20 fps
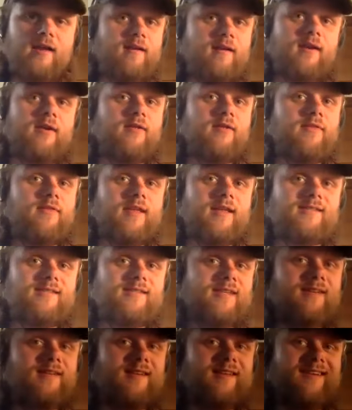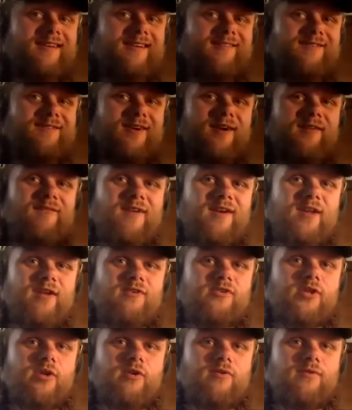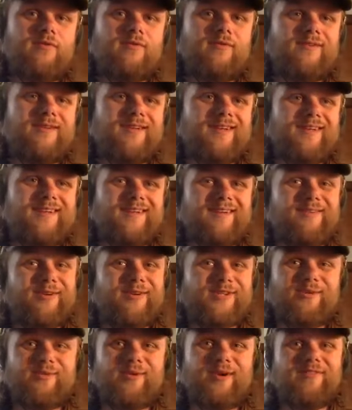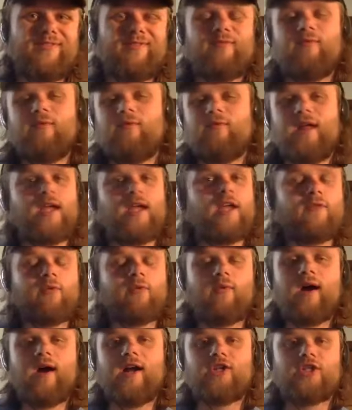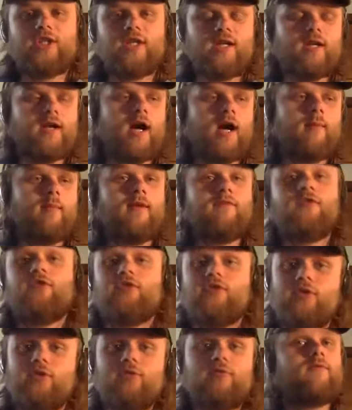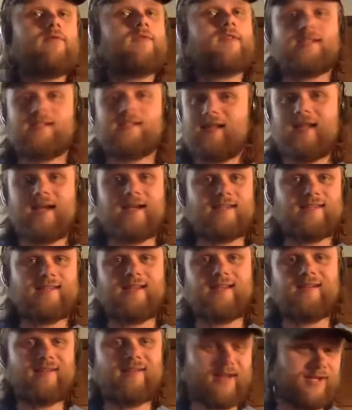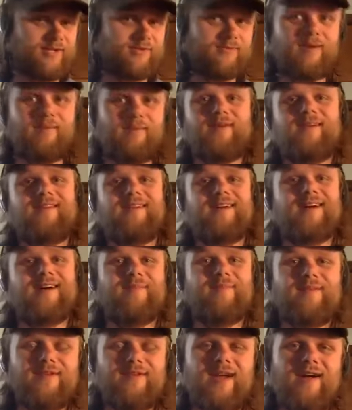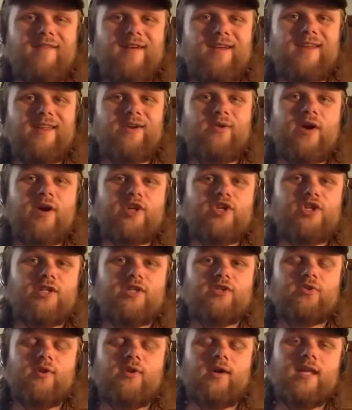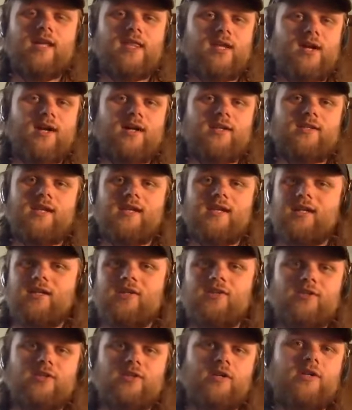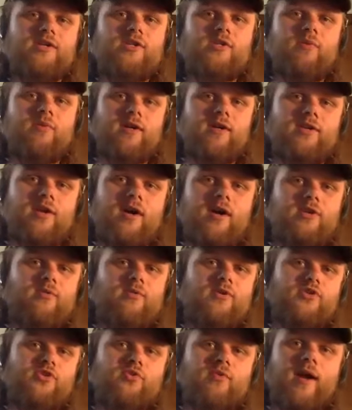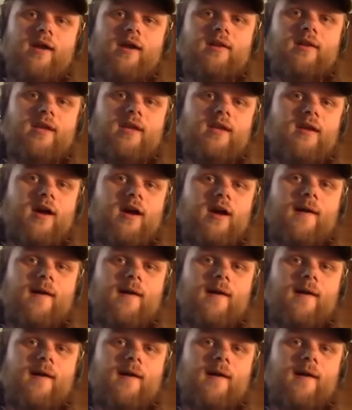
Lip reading: don't think that's it for our video. Thank you for watching. This is the last thing, I just remembered it. If you have any questions or any thoughts, any concerns, you want to talk to us directly,